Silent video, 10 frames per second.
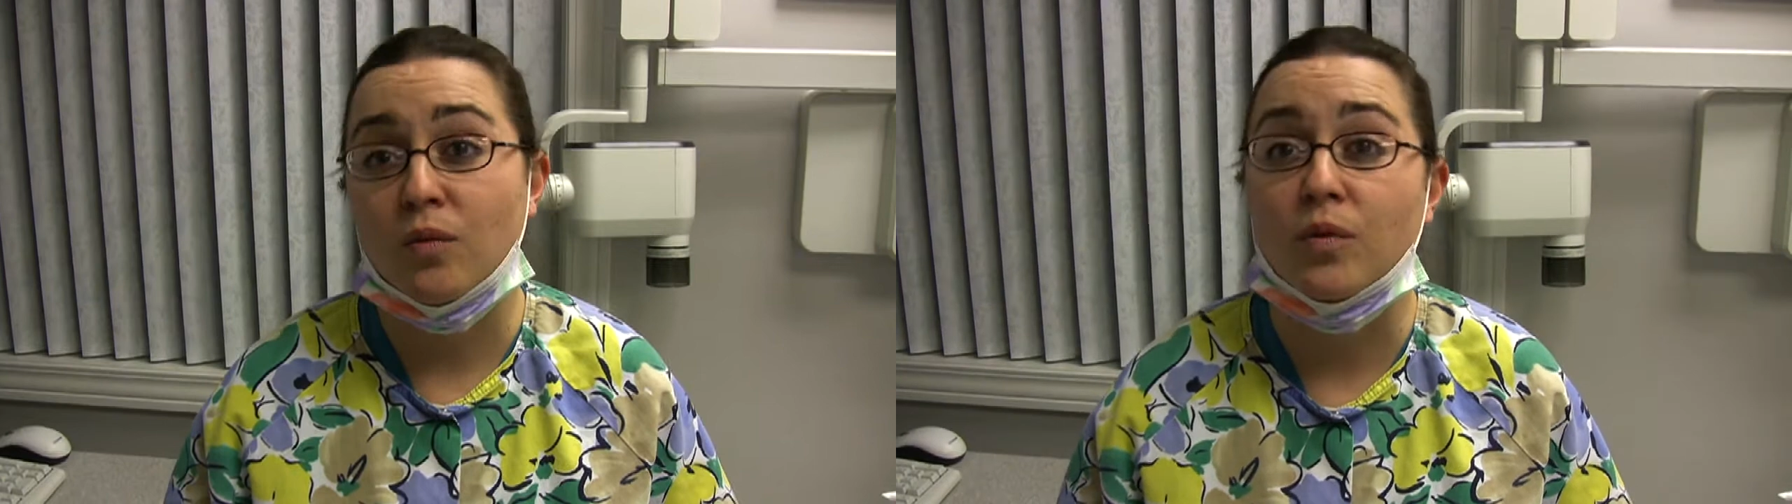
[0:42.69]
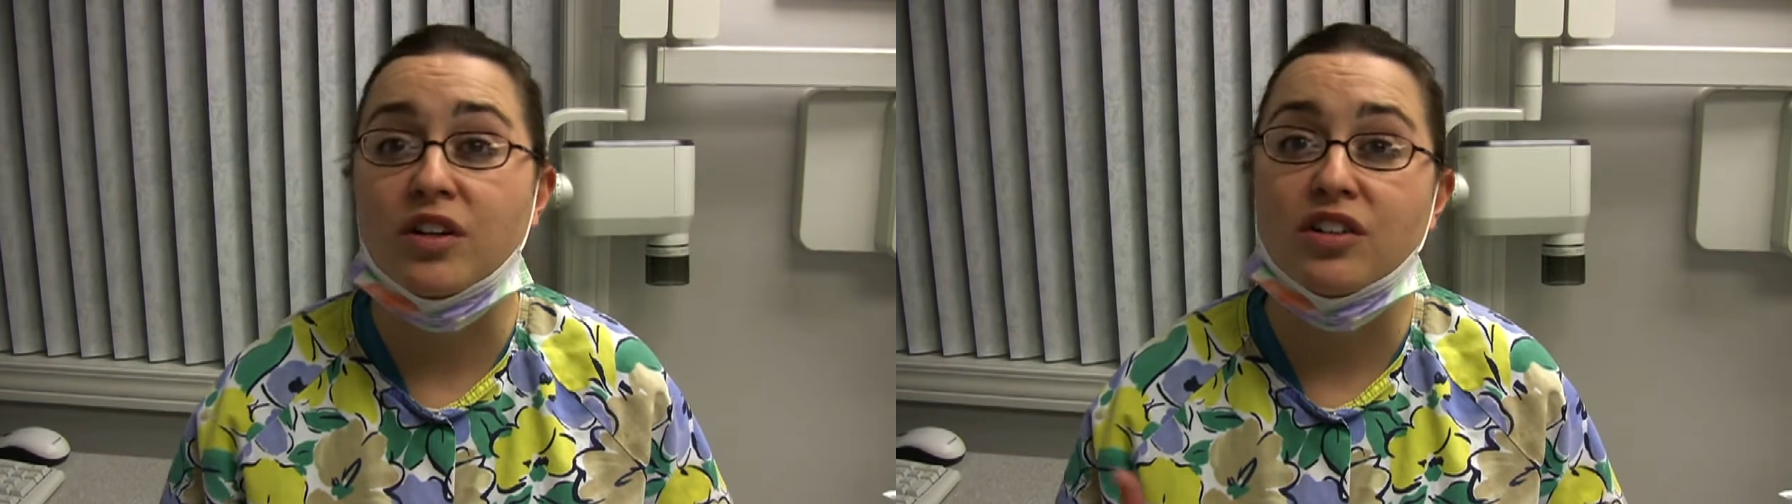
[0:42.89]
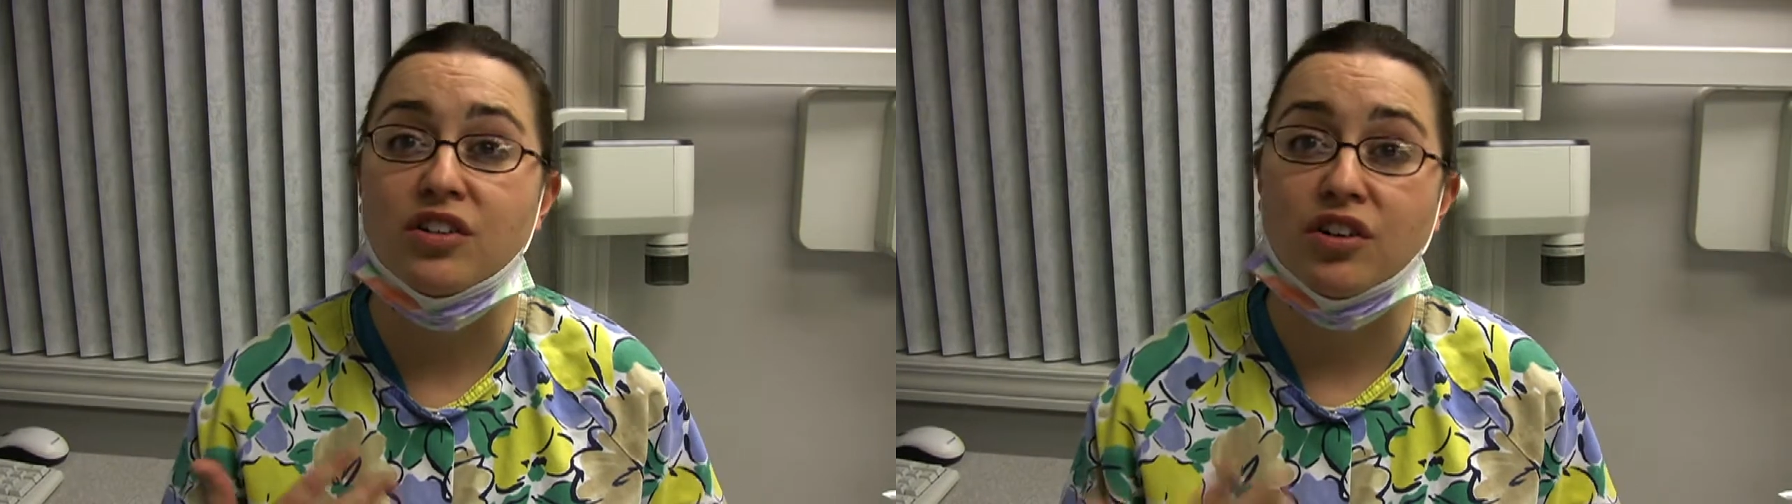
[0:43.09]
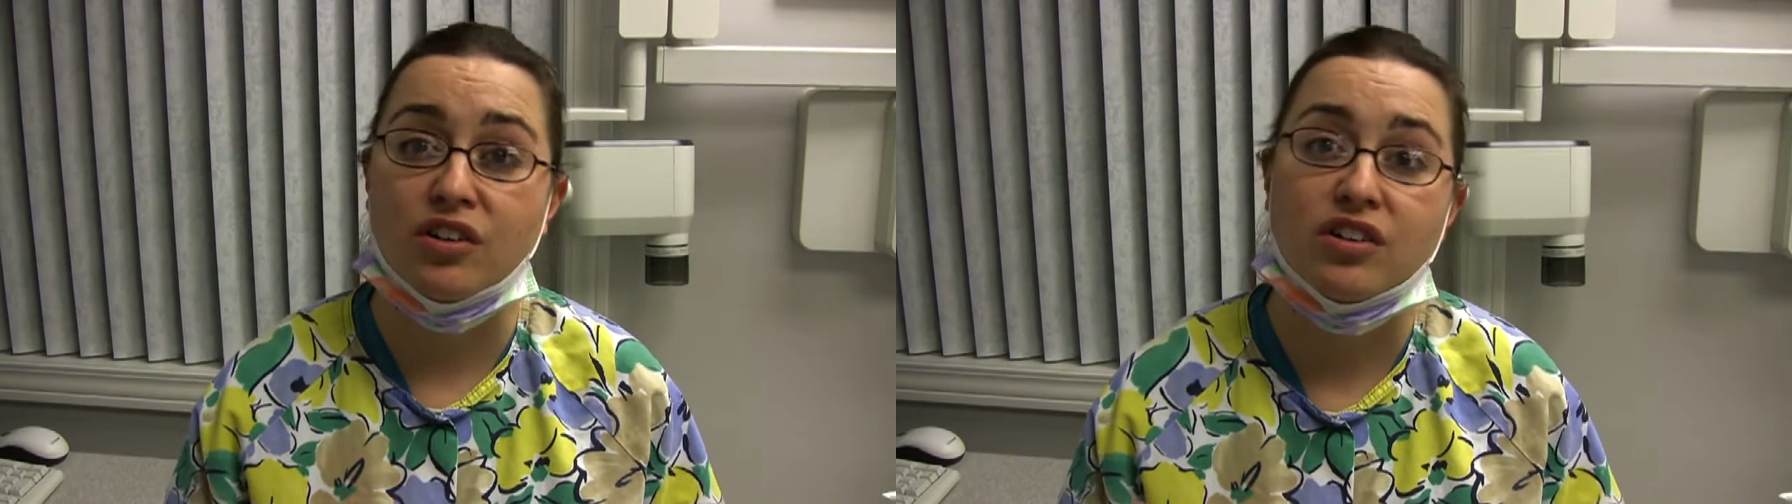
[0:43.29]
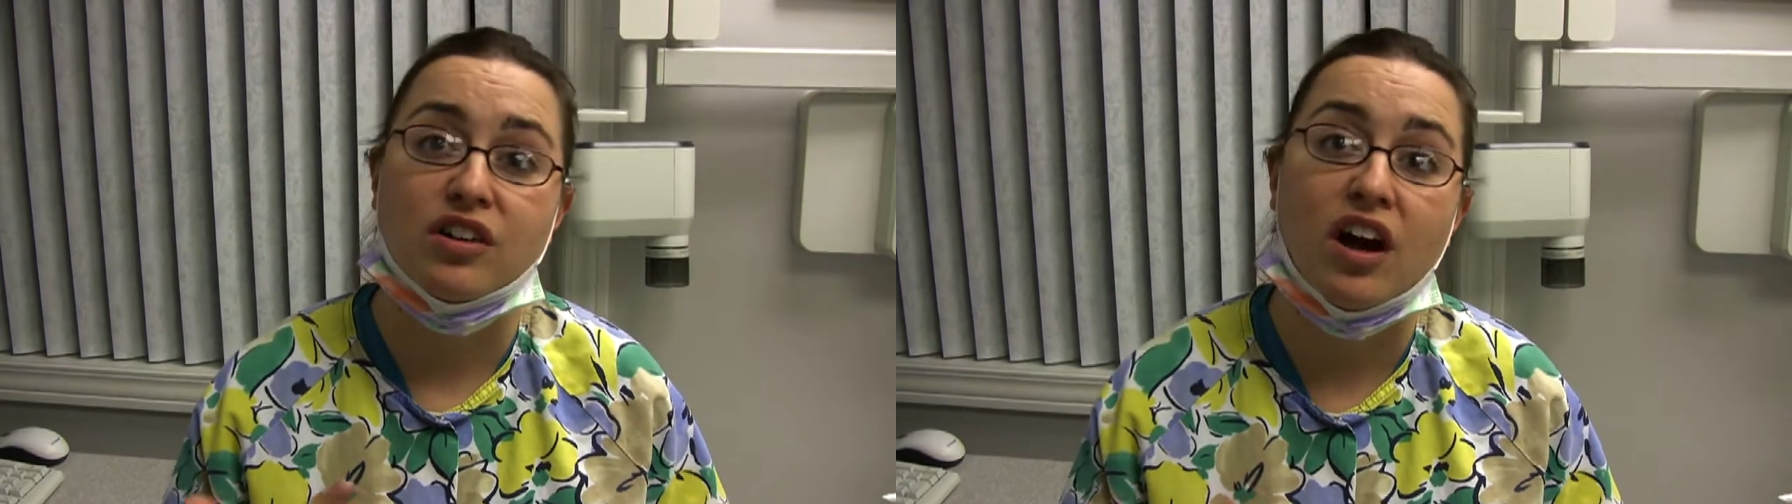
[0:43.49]
which in
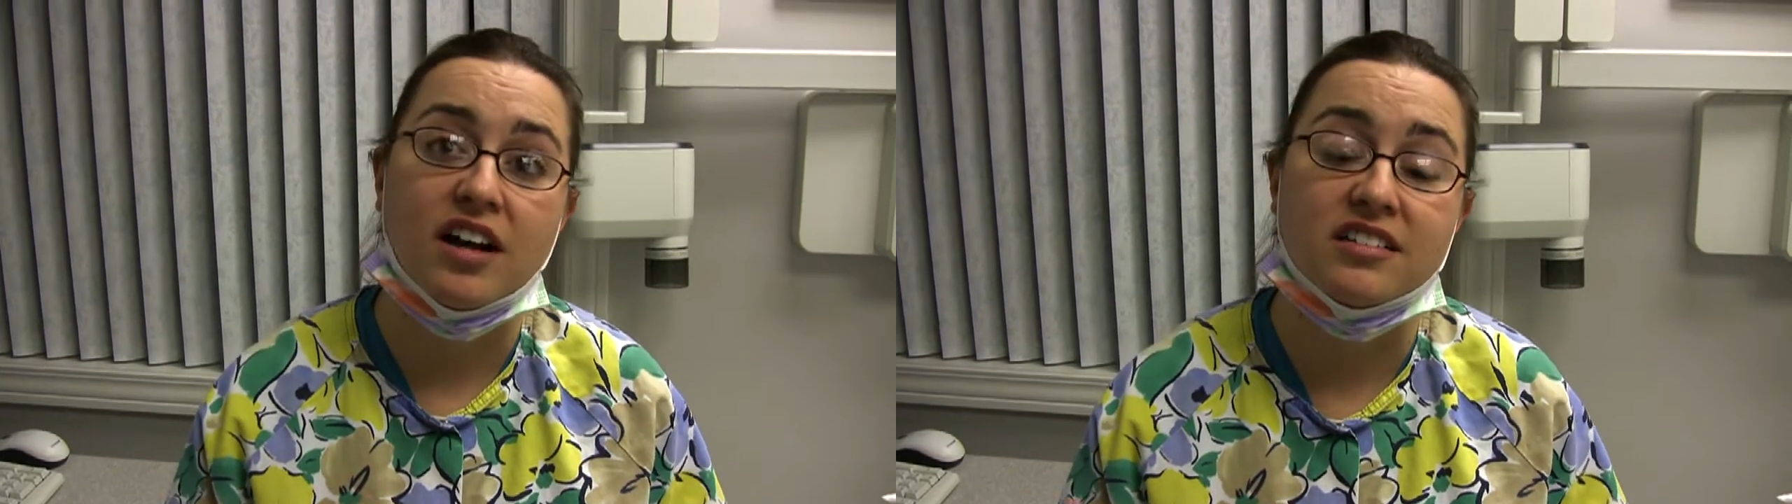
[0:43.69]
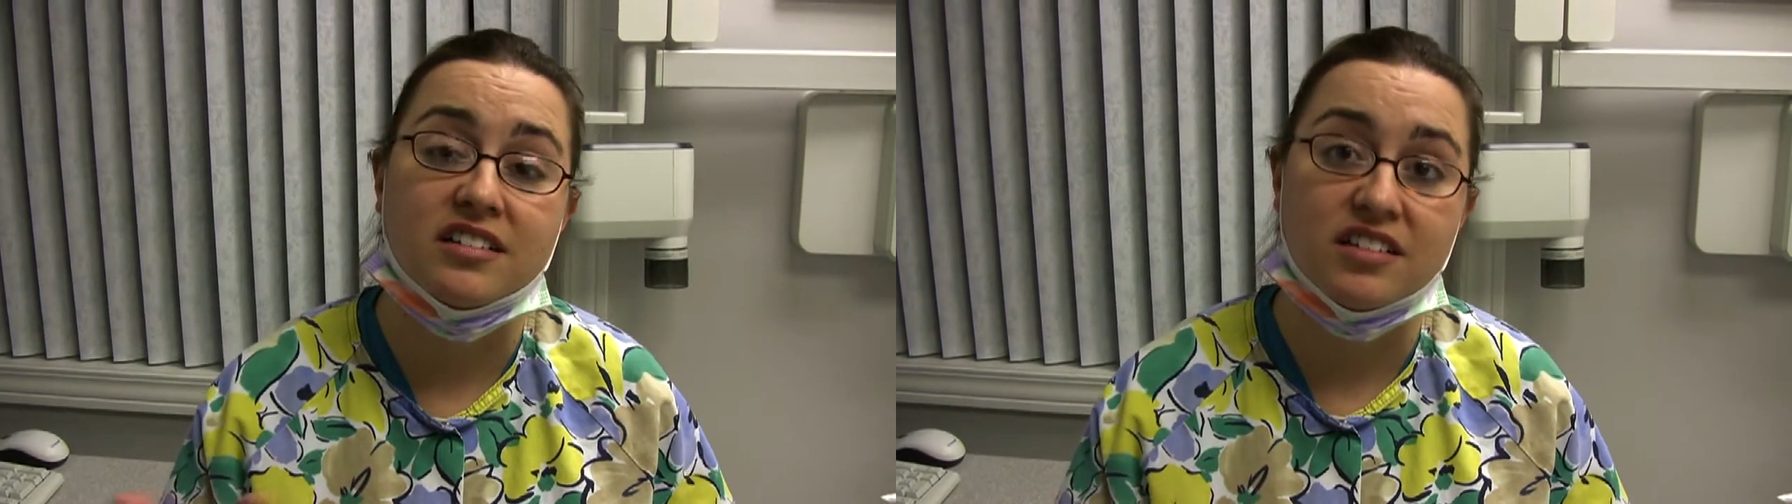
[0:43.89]
turn causes